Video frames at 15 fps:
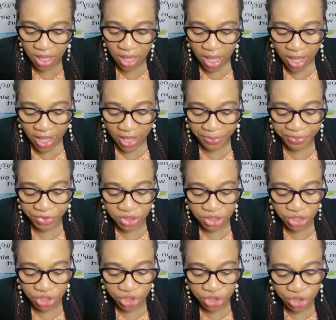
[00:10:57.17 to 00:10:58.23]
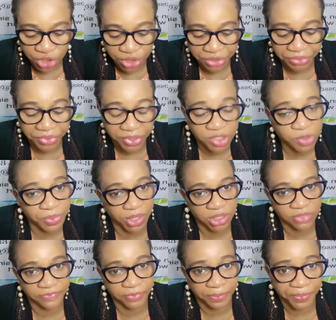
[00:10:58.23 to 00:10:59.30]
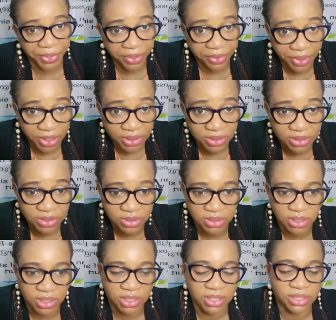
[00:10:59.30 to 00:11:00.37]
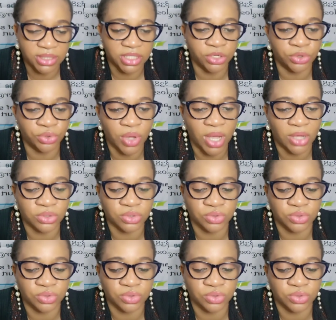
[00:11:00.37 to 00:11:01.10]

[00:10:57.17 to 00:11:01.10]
appreciation and respect for parents. They know how to